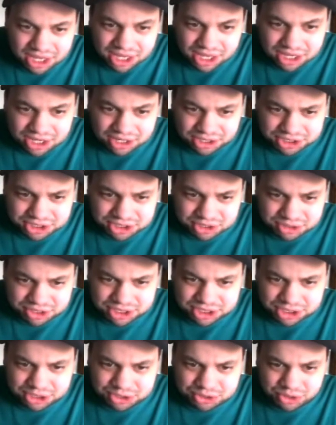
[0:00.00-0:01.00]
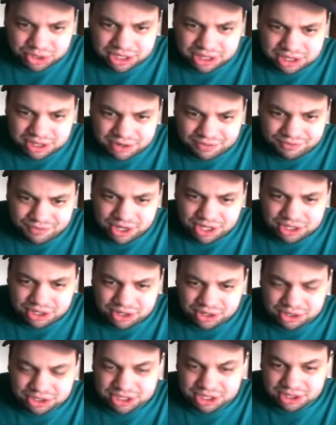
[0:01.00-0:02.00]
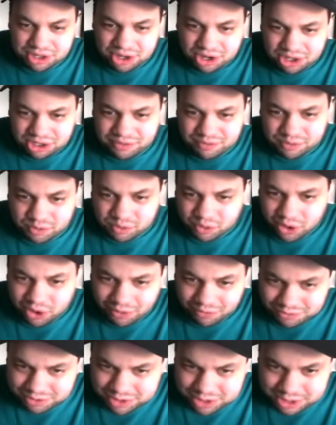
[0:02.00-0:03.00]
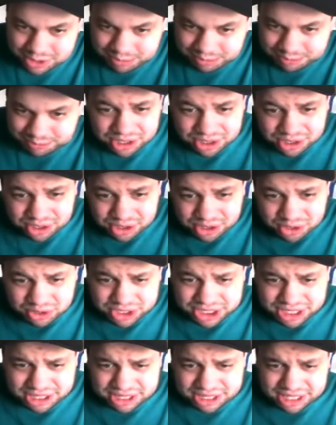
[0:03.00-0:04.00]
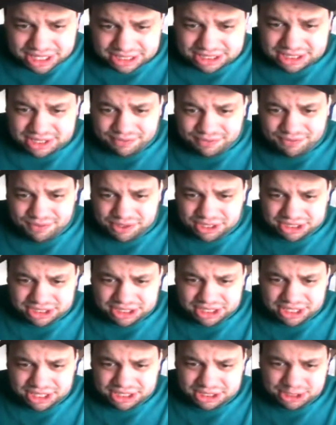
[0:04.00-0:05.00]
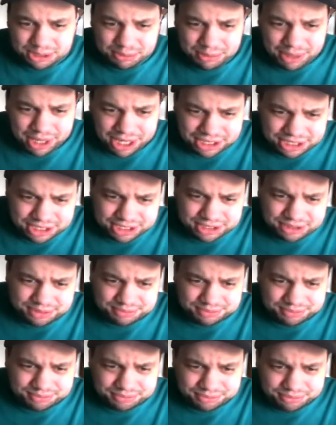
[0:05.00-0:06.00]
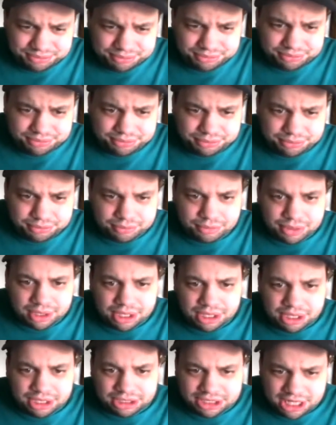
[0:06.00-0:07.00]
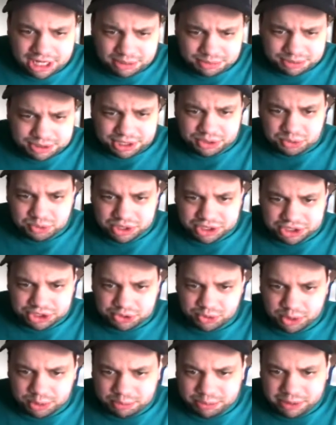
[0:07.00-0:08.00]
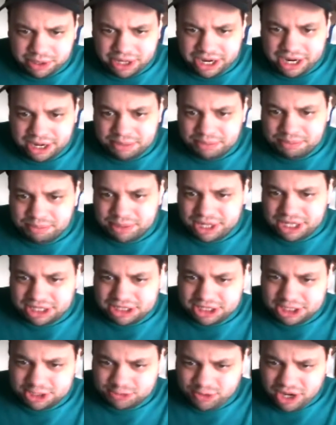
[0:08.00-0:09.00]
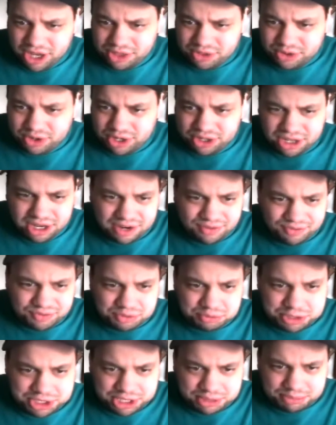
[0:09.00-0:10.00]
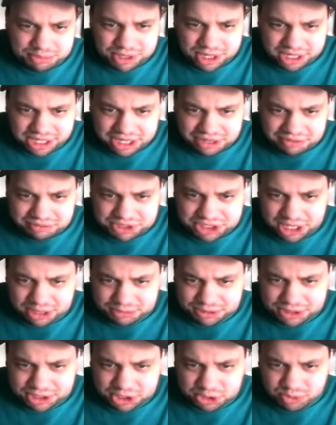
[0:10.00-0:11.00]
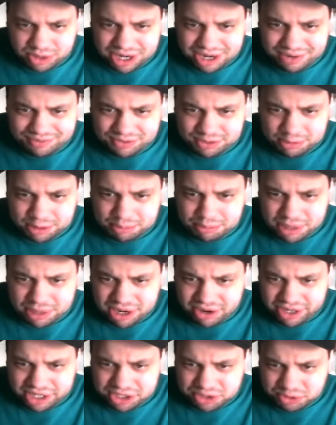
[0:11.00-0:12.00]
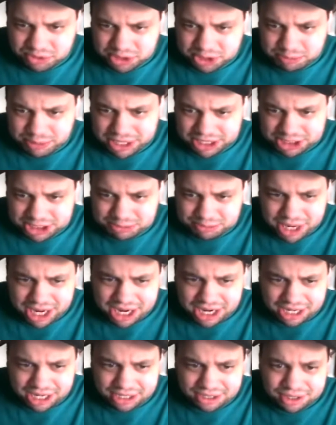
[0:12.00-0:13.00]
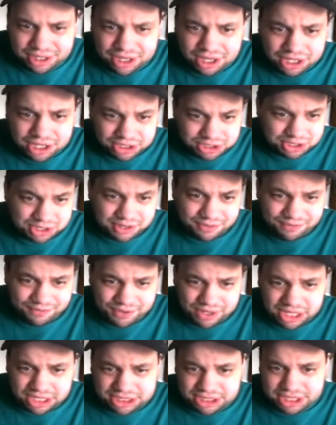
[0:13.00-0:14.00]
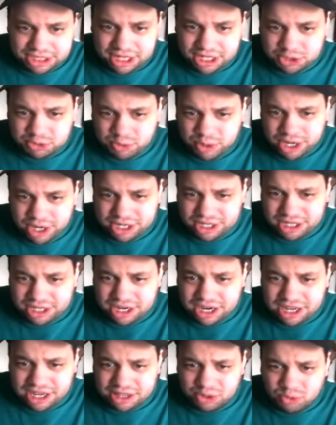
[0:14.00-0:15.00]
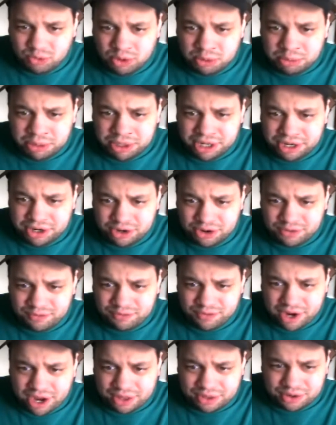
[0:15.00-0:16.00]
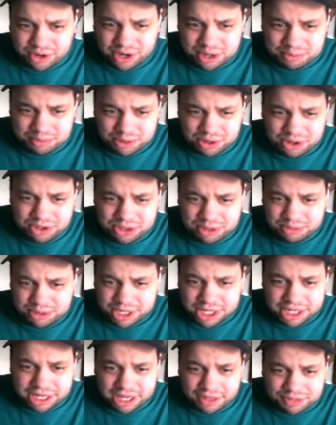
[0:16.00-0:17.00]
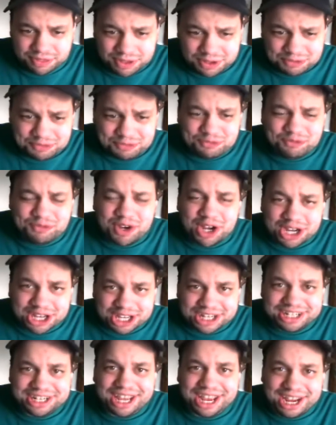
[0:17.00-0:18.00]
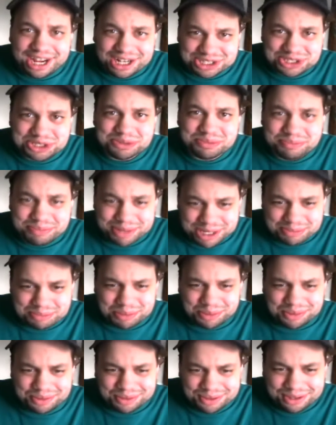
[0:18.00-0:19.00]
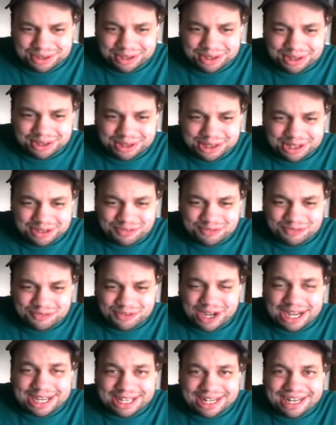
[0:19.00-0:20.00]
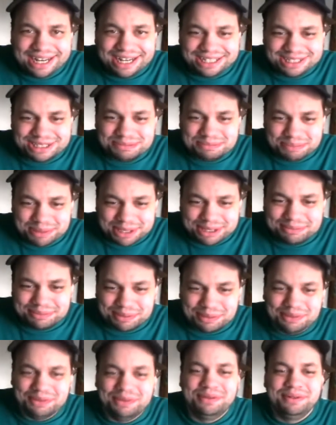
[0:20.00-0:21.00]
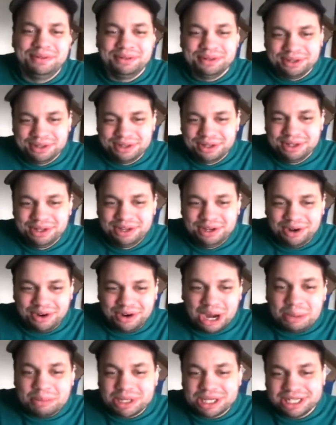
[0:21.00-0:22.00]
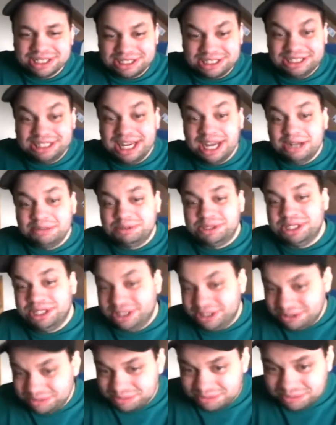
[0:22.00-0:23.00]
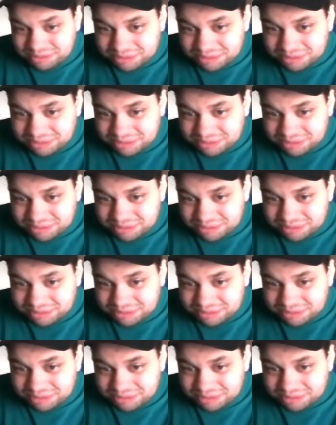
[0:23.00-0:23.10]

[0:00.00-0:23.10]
He also destroyed their vineyards and olive groves. "Who did this?" the Philistines demanded. "Samson," was the reply, "because his father-in-law from Timnah gave Samson's wife to be married to his best man." So the Philistines went and got the woman and her father and burned them to death. These fucking ancient people. These fucking ancient people. Alright, because Samson